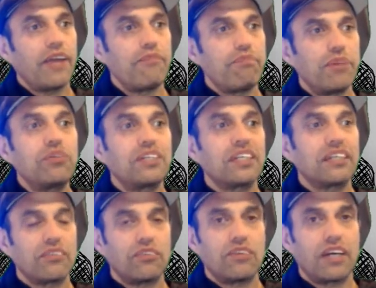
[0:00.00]
built it,
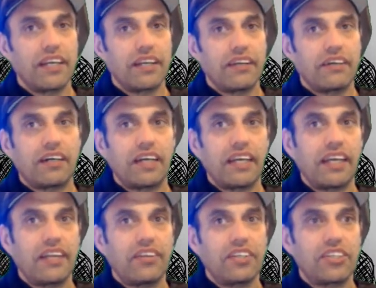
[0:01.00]
or had I
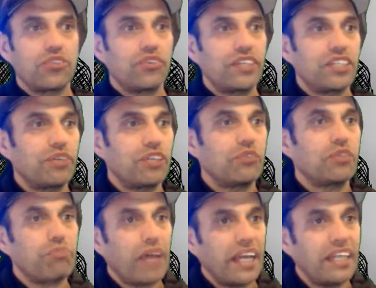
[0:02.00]
had the choice when it was
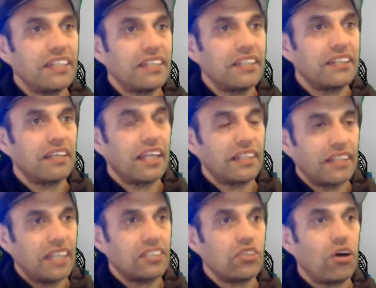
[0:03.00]
painted at
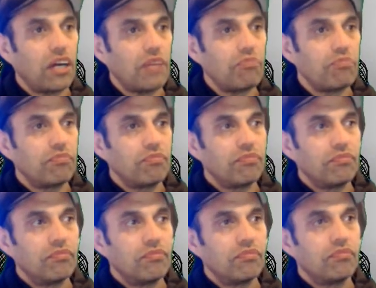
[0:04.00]
that time.
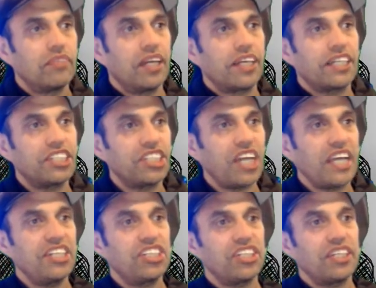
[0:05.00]
Now, to
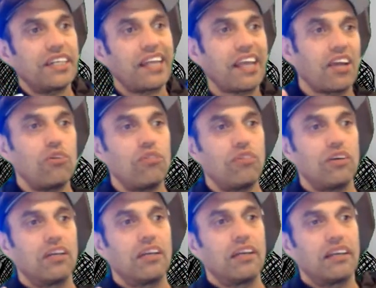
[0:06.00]
change it now
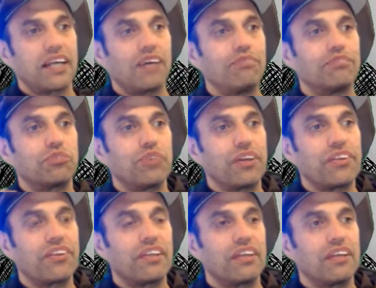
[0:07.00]
comes
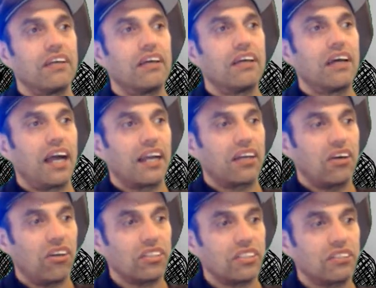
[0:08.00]
with a
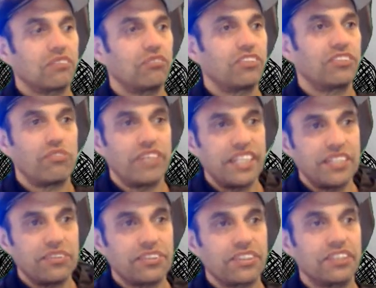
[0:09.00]
cost, with
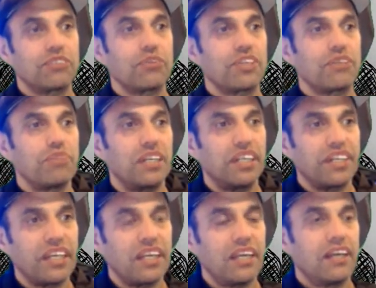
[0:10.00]
resources, with
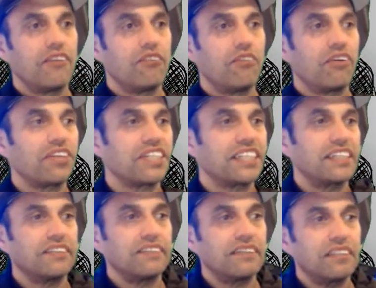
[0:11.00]
ability, with
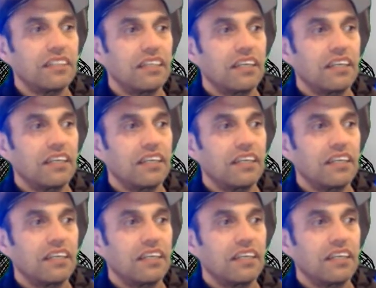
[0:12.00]
skills.